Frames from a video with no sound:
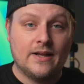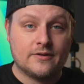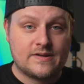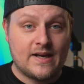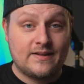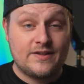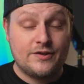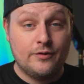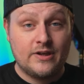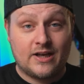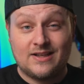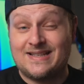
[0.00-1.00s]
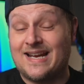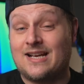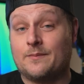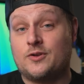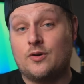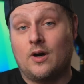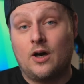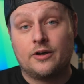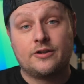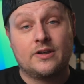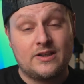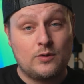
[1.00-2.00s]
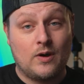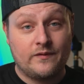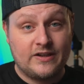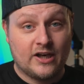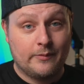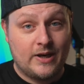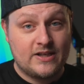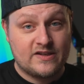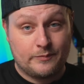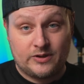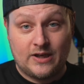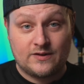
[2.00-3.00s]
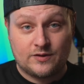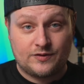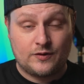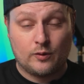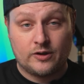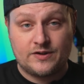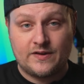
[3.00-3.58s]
And they're saying this unit can take up to 112 terabytes of potential storage.